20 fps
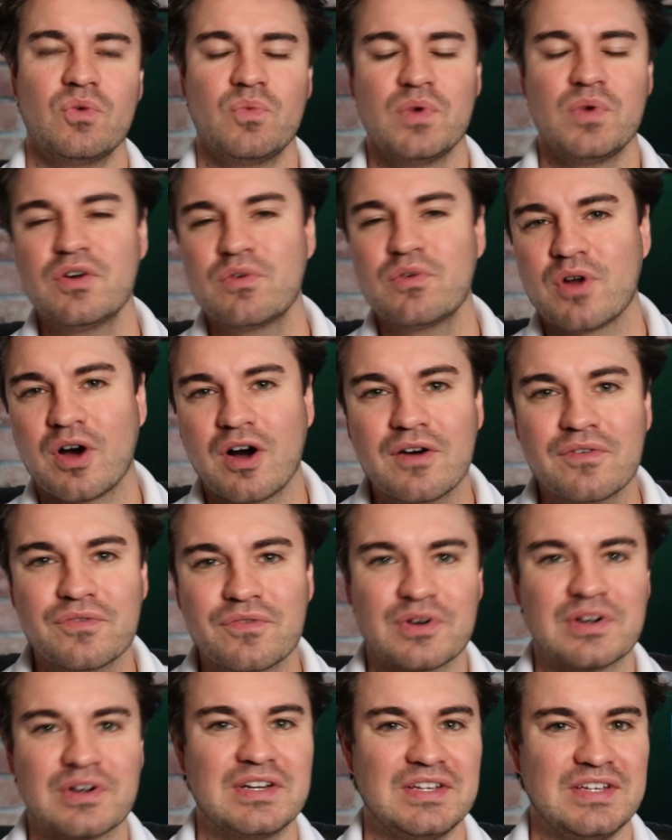we don't
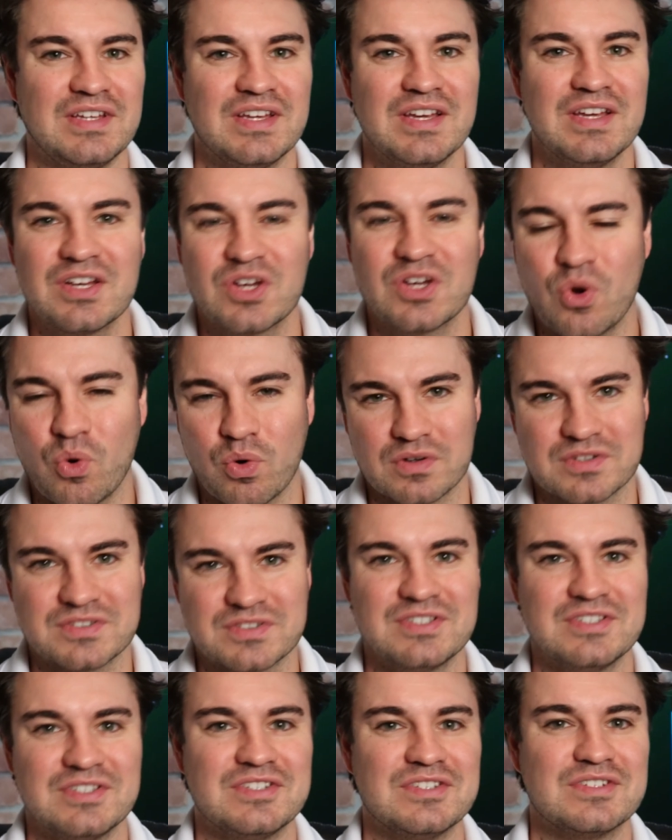offer any
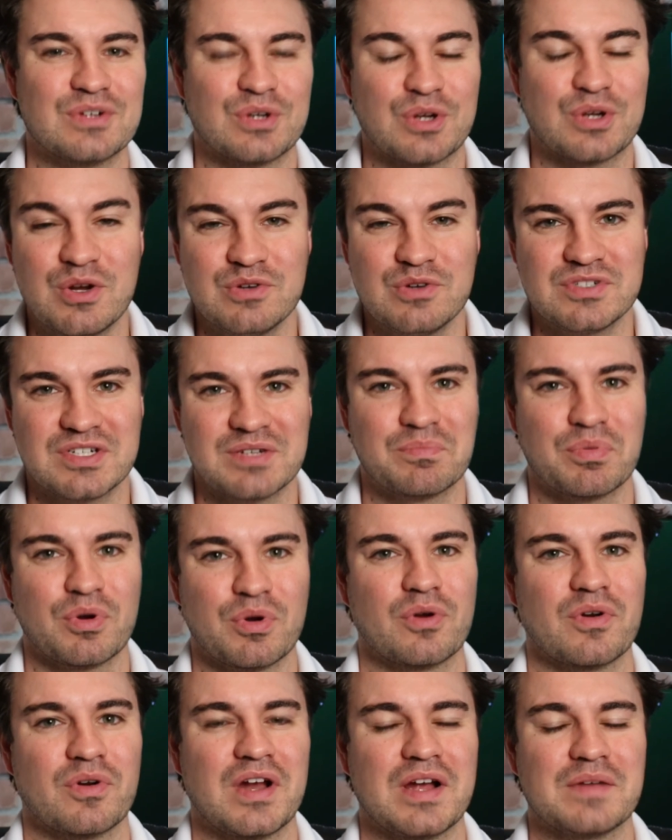courses or coaching
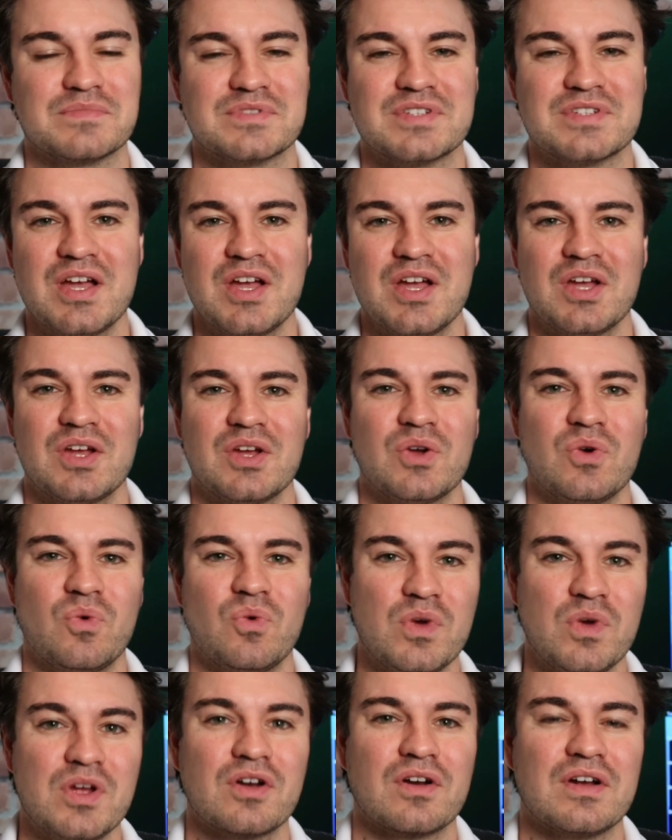programs.
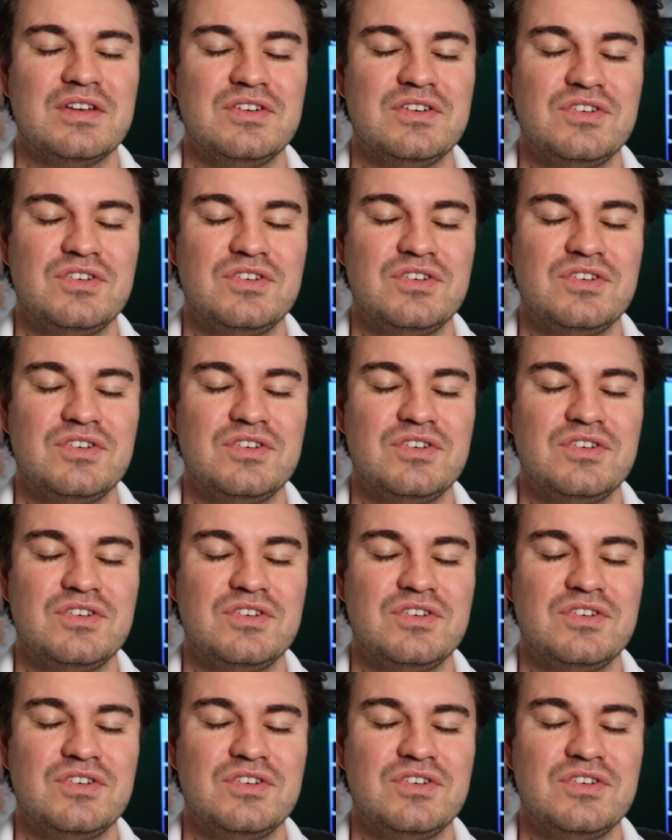We're a